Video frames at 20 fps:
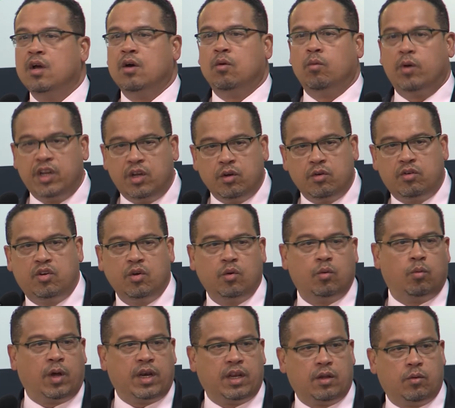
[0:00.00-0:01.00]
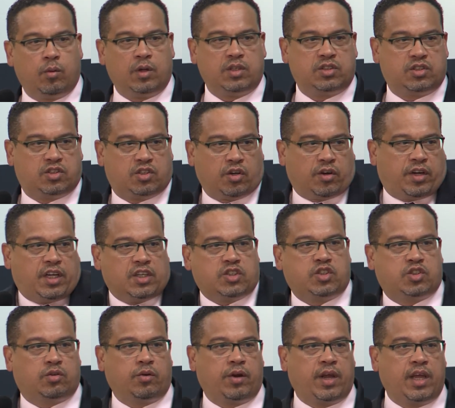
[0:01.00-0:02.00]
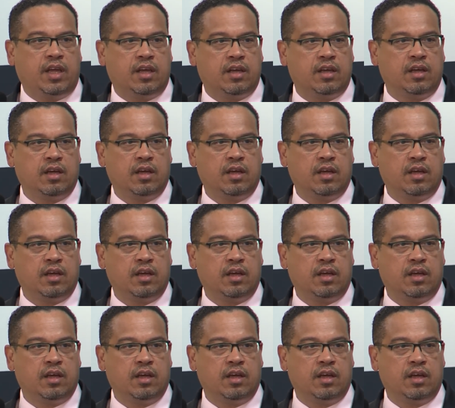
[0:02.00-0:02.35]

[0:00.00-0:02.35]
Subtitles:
What do you do? What's your history?